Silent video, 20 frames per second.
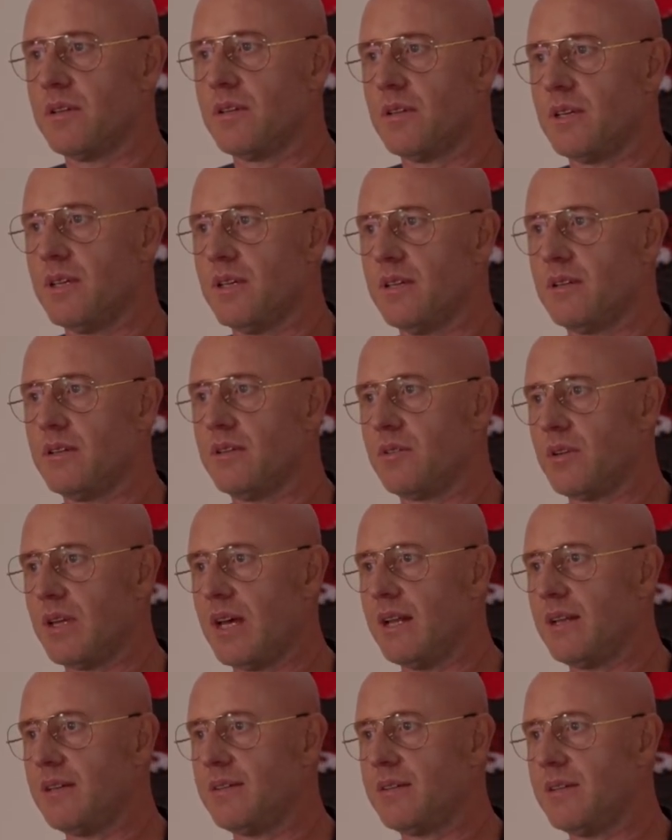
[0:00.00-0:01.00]
In
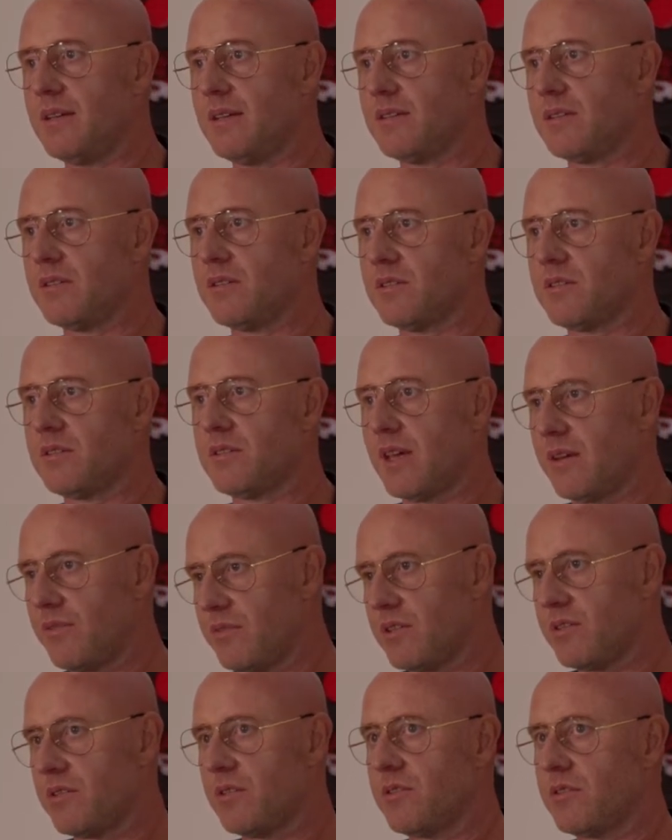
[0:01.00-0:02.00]
reality, it's a
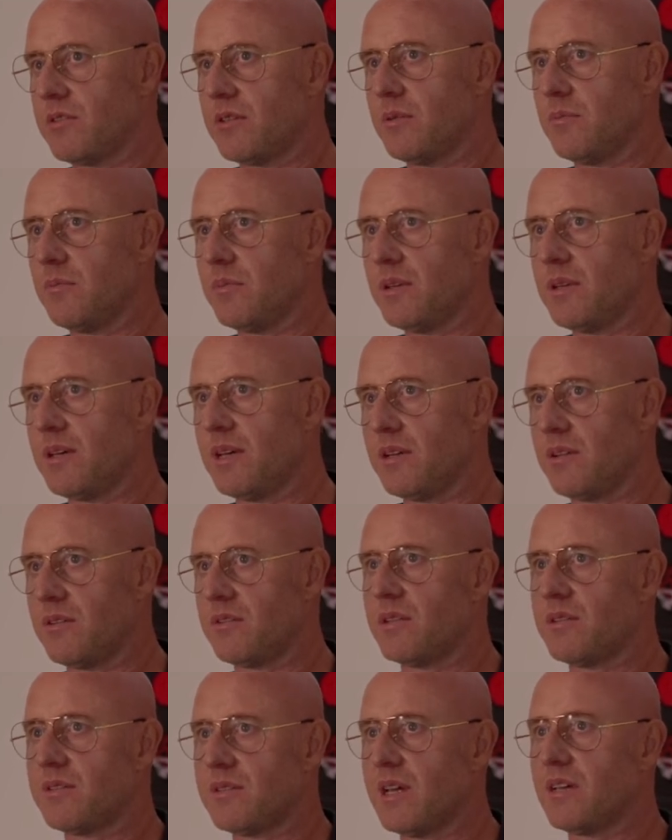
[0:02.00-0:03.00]
safety system and a
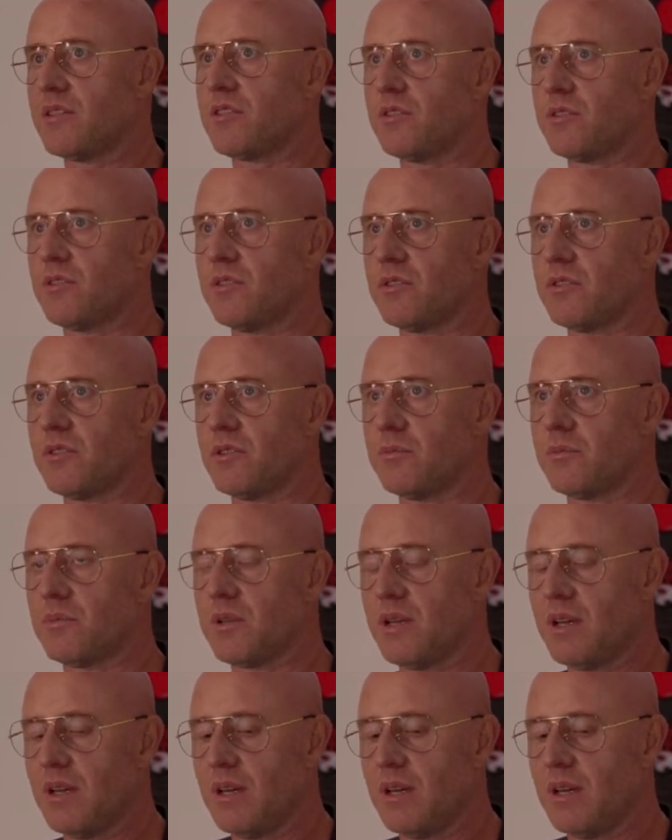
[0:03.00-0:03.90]
transaction system.